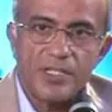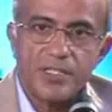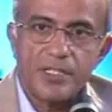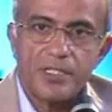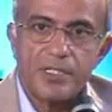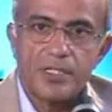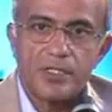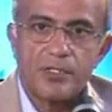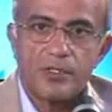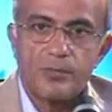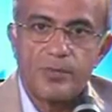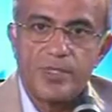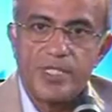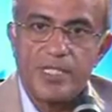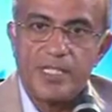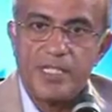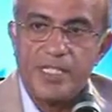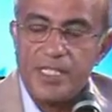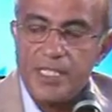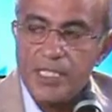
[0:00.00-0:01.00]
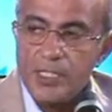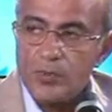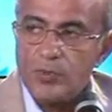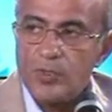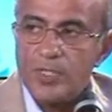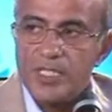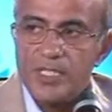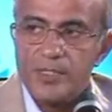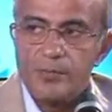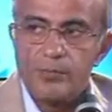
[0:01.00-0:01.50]
agenda to be an
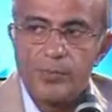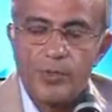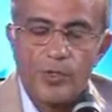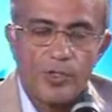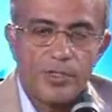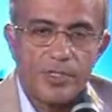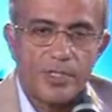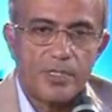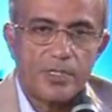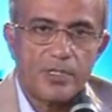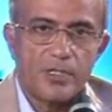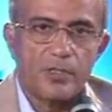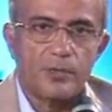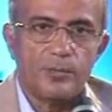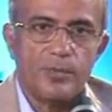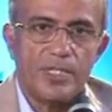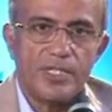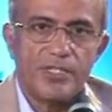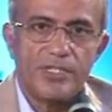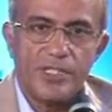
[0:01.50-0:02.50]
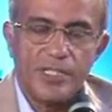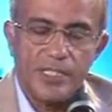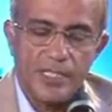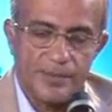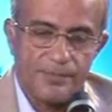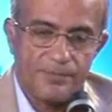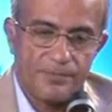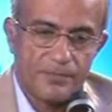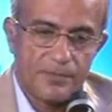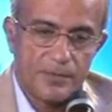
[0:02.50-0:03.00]
equally important global
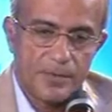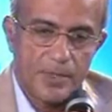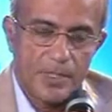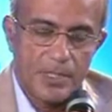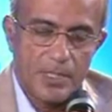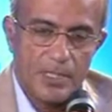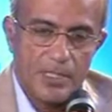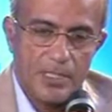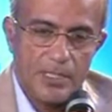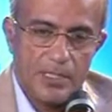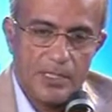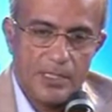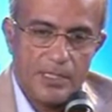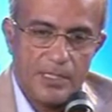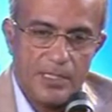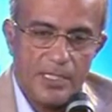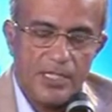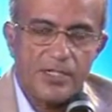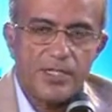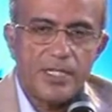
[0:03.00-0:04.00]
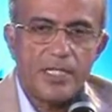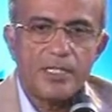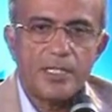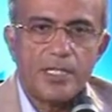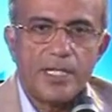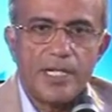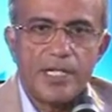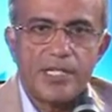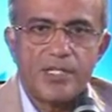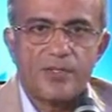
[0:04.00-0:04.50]
agenda? Let's take
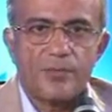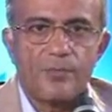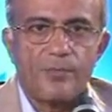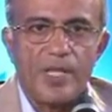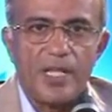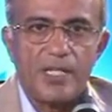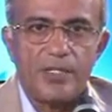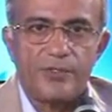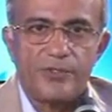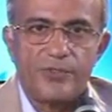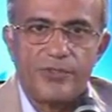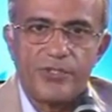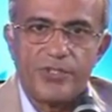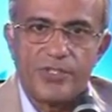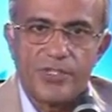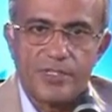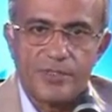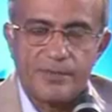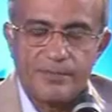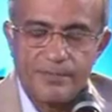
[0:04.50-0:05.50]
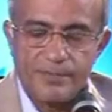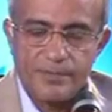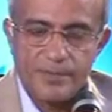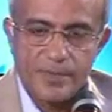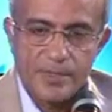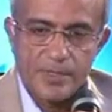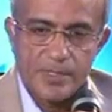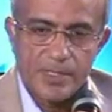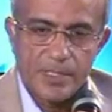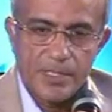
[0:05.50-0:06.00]
the case of malnutrition.
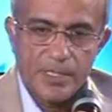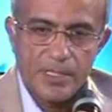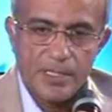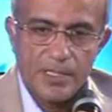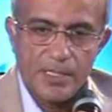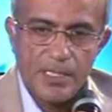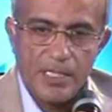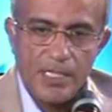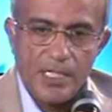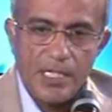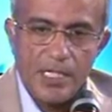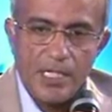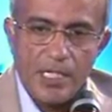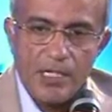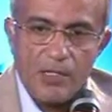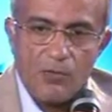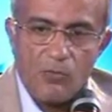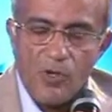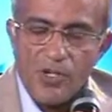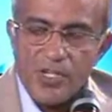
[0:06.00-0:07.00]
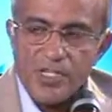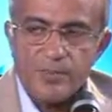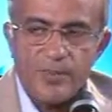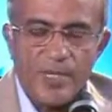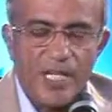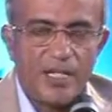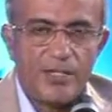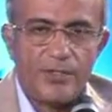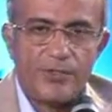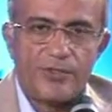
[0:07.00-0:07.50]
What is
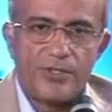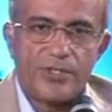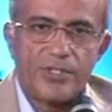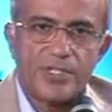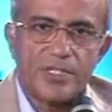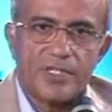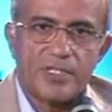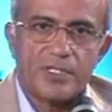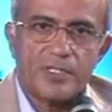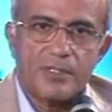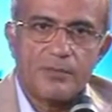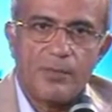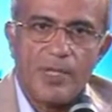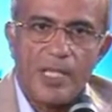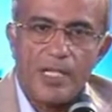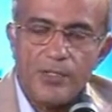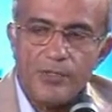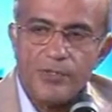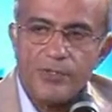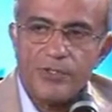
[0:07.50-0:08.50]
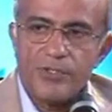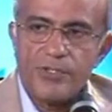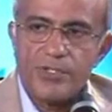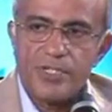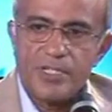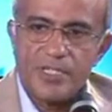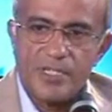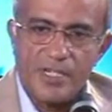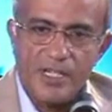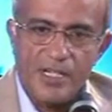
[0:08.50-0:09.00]
malnutrition?
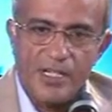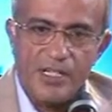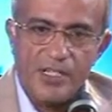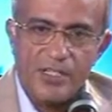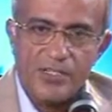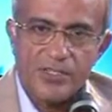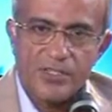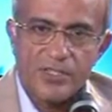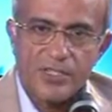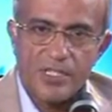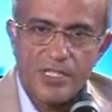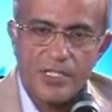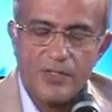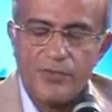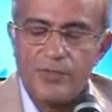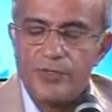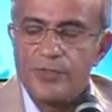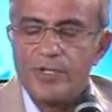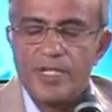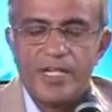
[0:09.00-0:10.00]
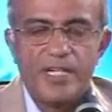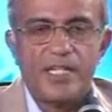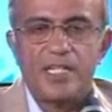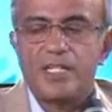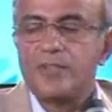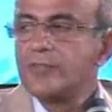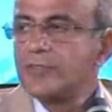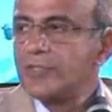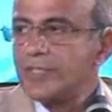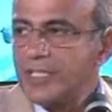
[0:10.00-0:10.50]
Malnutrition is if you don't get
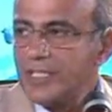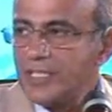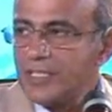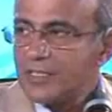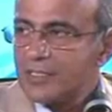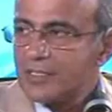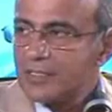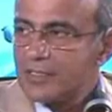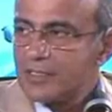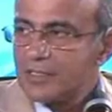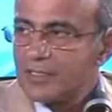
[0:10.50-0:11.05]
enough to eat,